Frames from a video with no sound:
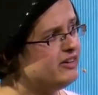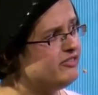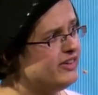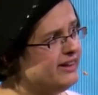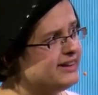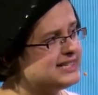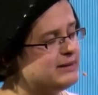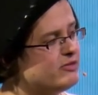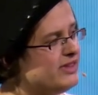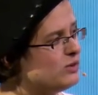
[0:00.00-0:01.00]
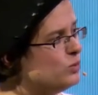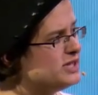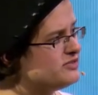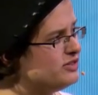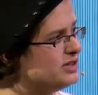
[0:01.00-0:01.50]
feeling some of that
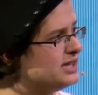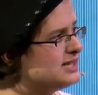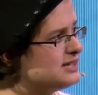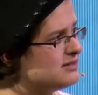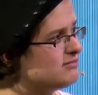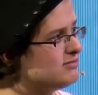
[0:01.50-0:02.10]
wistfulness